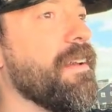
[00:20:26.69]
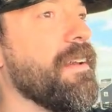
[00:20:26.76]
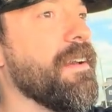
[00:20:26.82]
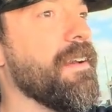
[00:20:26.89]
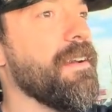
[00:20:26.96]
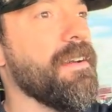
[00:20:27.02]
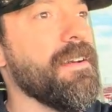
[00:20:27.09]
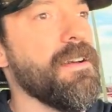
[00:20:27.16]

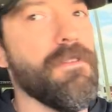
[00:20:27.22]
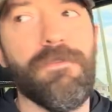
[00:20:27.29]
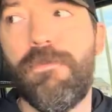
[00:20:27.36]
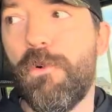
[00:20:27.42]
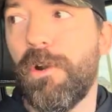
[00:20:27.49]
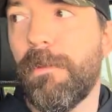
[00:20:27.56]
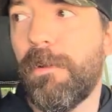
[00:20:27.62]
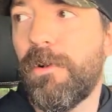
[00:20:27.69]

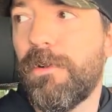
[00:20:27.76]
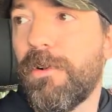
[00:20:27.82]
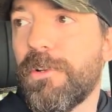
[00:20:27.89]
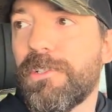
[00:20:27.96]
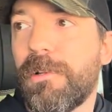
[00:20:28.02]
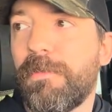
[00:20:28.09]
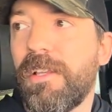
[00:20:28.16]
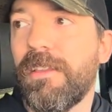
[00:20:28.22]
affordable or
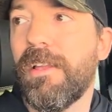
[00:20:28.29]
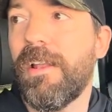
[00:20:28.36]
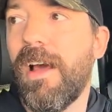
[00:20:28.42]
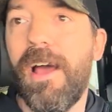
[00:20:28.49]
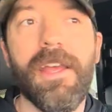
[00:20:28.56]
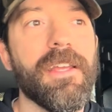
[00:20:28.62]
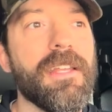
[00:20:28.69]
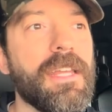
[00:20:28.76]
something that
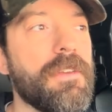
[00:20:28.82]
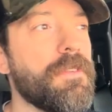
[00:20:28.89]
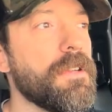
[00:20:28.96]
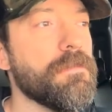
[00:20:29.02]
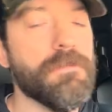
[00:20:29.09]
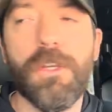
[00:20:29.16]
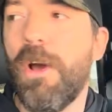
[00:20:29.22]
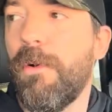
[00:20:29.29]
I can
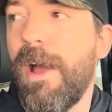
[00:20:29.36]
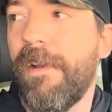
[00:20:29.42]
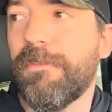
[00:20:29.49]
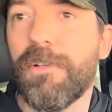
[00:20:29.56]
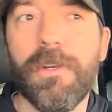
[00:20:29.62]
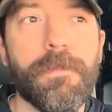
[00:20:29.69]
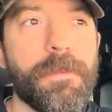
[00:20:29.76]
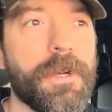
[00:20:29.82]
even go
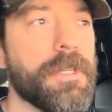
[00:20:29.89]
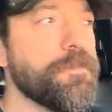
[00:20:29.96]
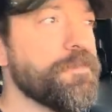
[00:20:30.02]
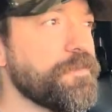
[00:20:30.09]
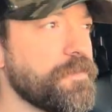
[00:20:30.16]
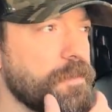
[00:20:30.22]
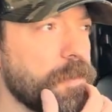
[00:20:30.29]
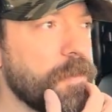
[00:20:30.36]
after. But
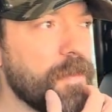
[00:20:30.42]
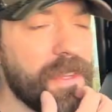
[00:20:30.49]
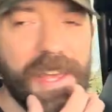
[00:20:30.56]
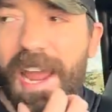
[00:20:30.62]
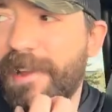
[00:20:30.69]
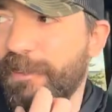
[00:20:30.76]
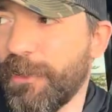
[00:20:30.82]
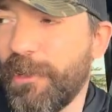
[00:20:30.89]

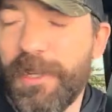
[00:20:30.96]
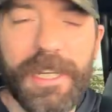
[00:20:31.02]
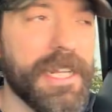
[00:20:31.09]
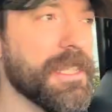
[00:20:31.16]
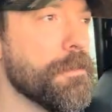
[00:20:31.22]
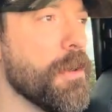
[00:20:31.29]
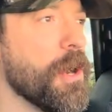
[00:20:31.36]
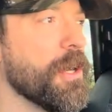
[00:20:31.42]
after looking
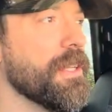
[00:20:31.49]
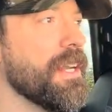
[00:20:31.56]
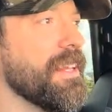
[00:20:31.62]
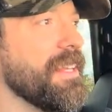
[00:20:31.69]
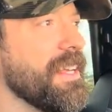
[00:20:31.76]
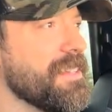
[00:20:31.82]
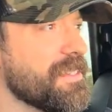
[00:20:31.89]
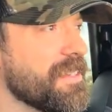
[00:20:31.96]
at the market on
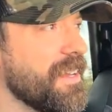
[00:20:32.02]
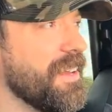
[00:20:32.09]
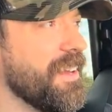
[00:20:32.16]
these,